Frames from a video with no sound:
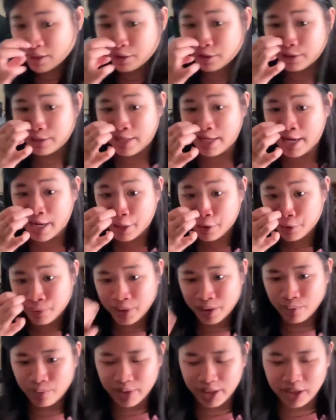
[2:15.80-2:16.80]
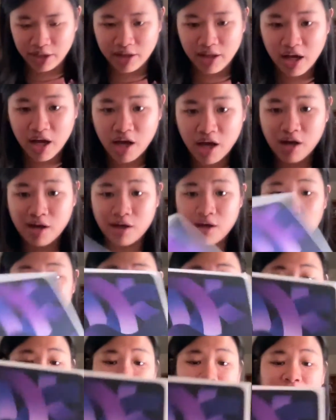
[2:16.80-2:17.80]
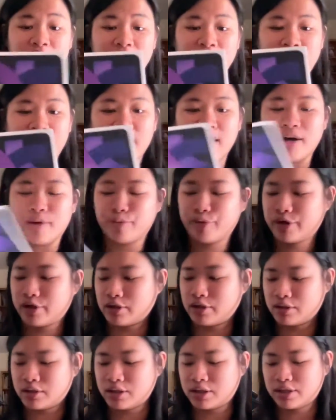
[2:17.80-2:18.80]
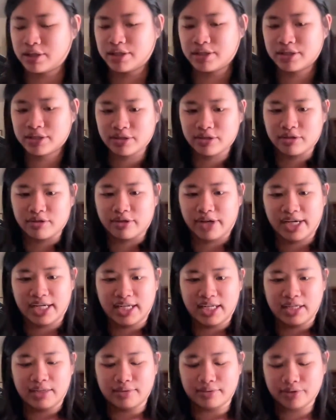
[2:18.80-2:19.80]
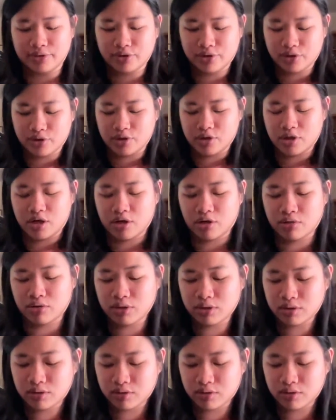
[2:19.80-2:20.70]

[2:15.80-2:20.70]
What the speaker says: now we will open it up. Alrighty, so